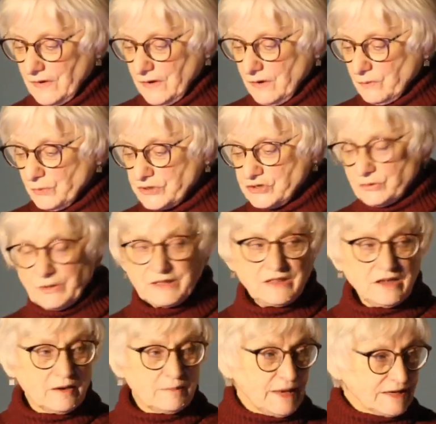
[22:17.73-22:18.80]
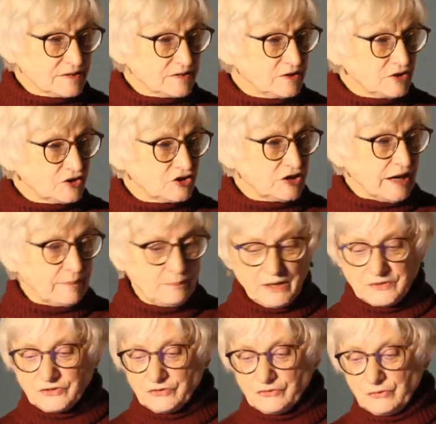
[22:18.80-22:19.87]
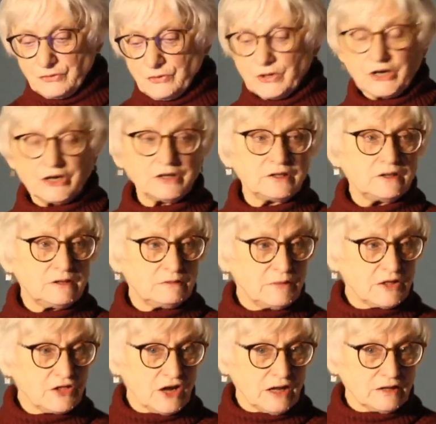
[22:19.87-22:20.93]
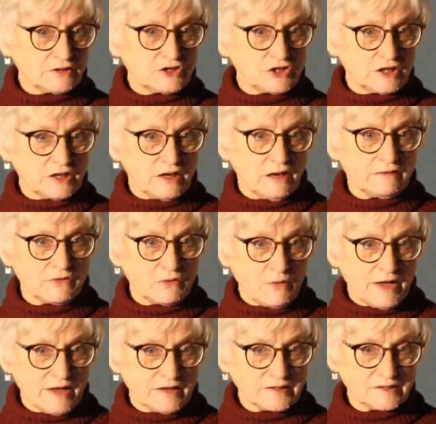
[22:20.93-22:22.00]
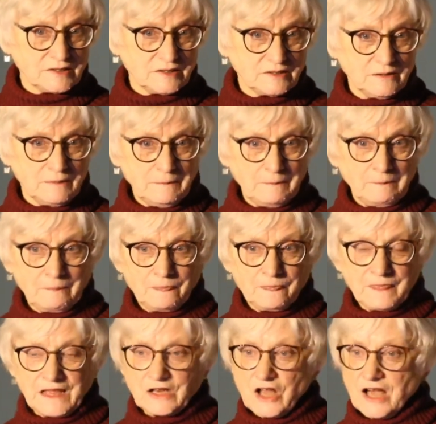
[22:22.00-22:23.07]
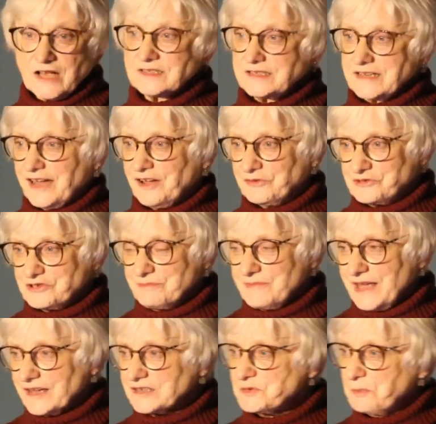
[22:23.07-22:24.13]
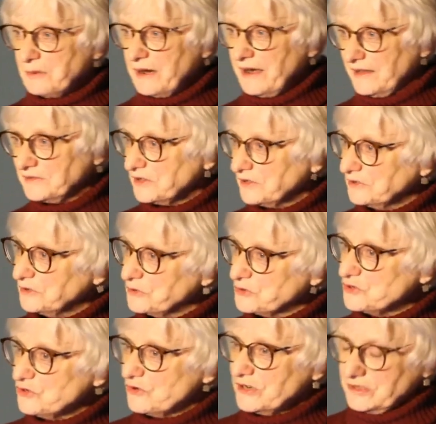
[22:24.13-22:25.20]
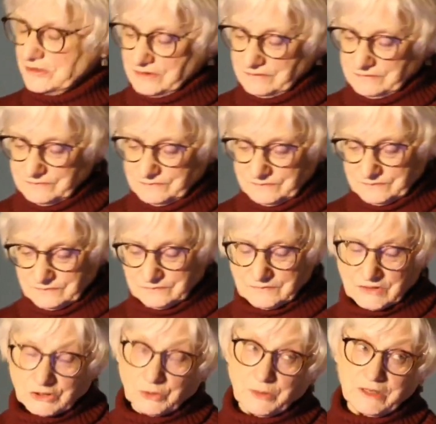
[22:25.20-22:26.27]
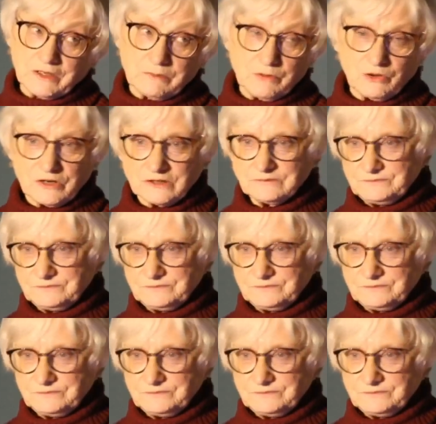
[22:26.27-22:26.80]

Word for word: were doing their best to shape a truer mythology of the West. They lost out to Max Brand and Luke Short, Louis L'Amour.